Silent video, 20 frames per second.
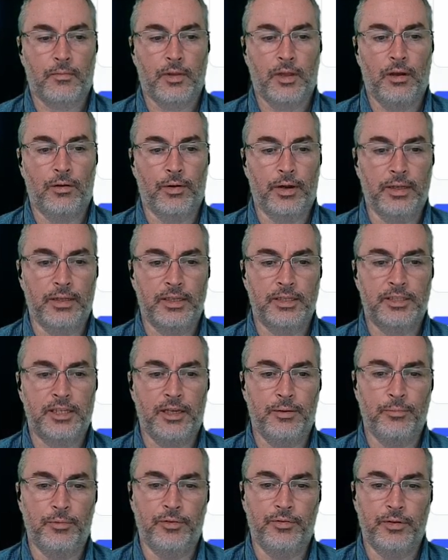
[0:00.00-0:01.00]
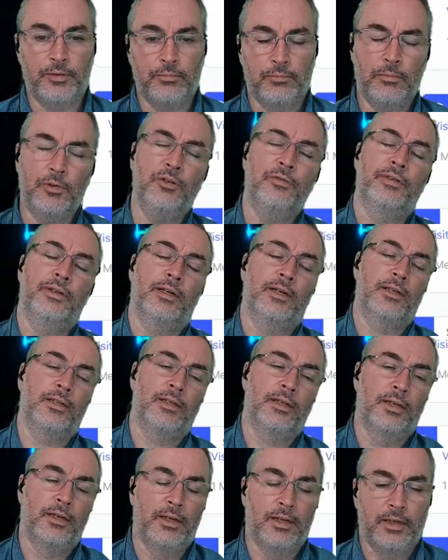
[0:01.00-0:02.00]
All right, let's keep moving. Moving on.
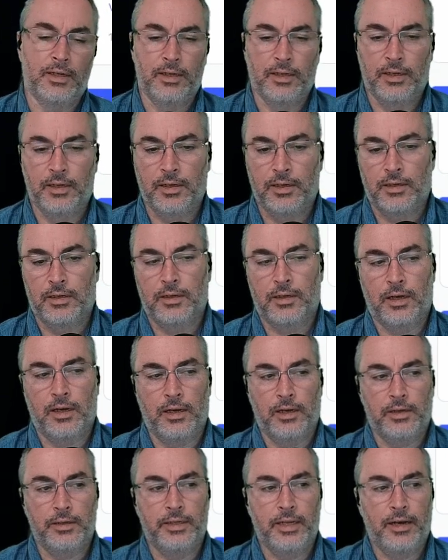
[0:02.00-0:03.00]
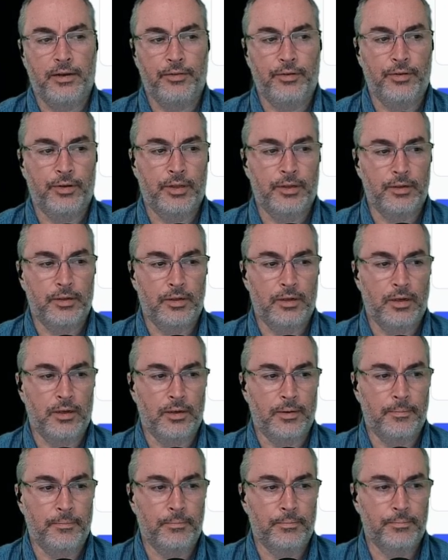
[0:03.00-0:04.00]
Now you
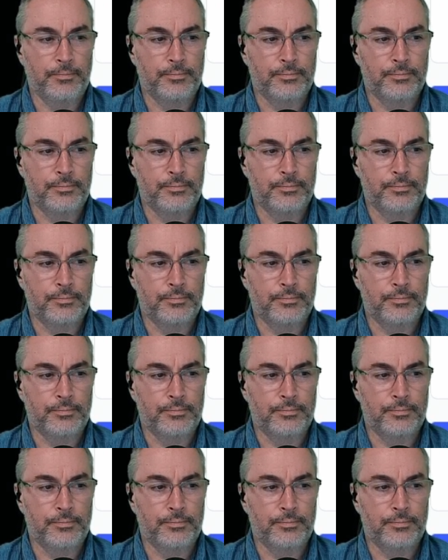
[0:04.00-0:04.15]
can